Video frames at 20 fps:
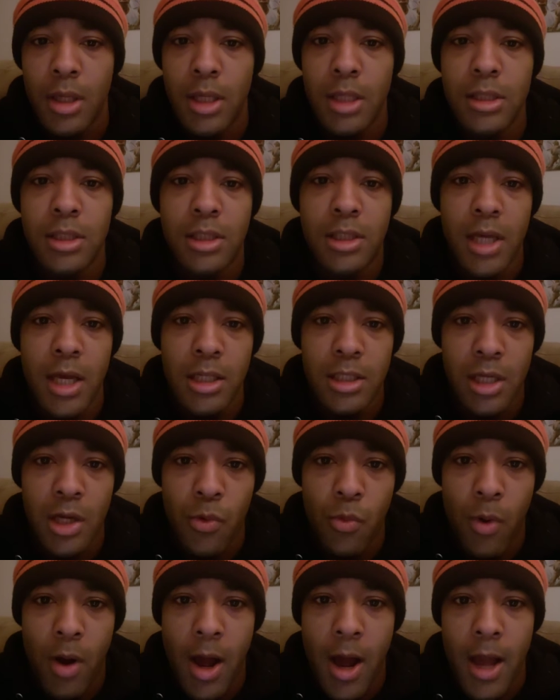Is
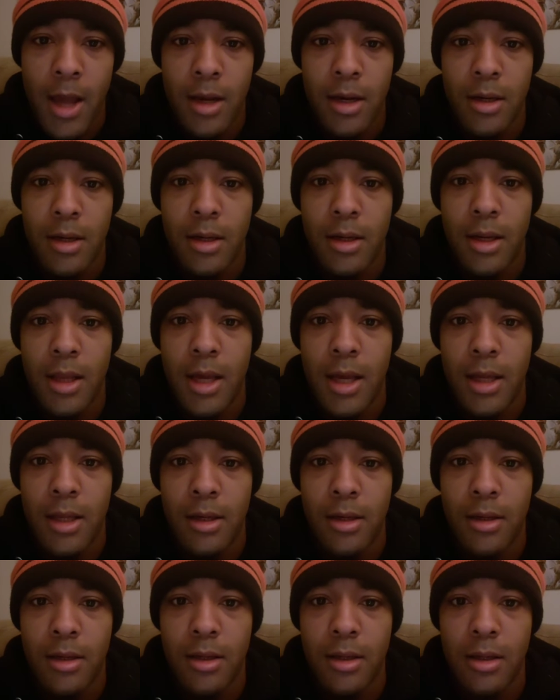J.J. Watt
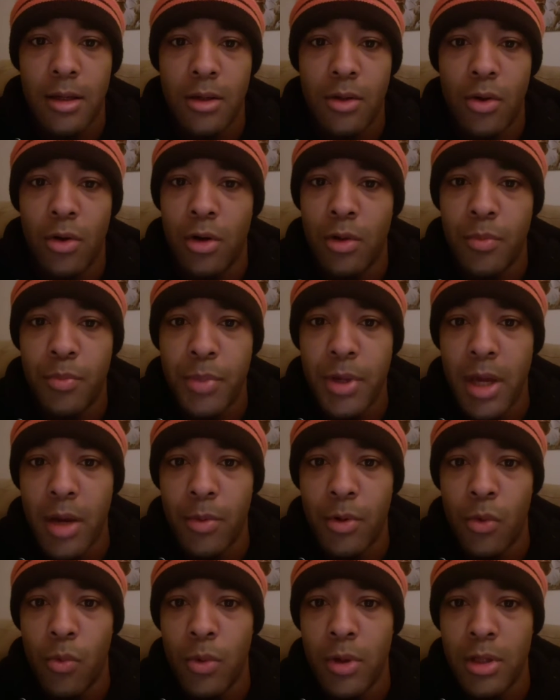and going to be
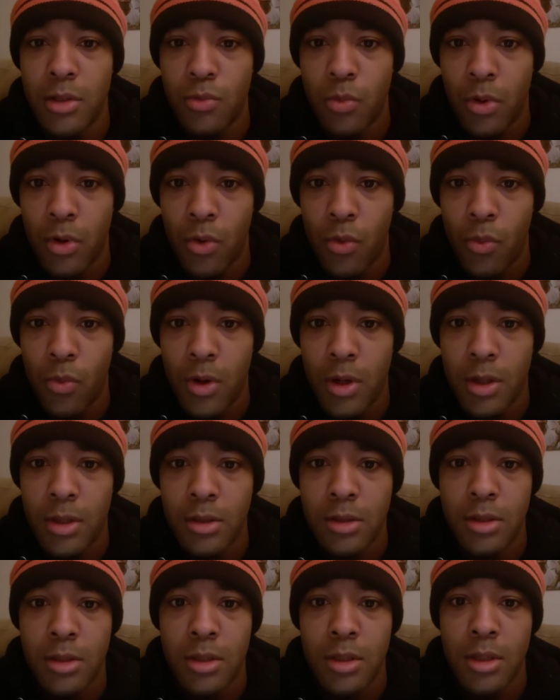able to win his
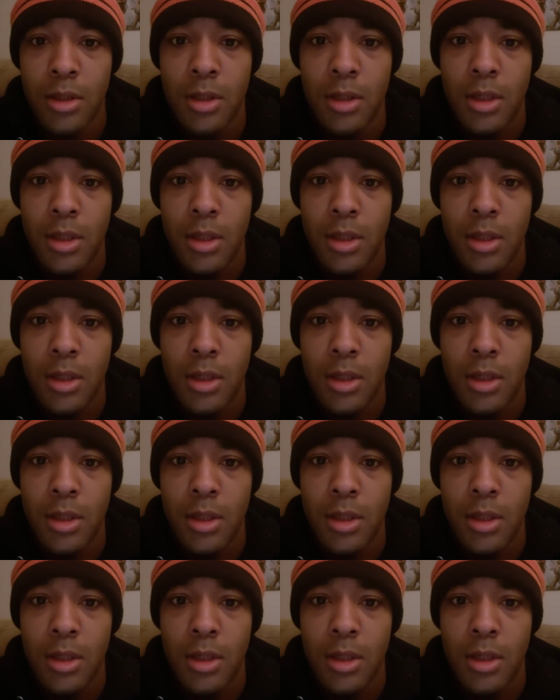one-on-ones?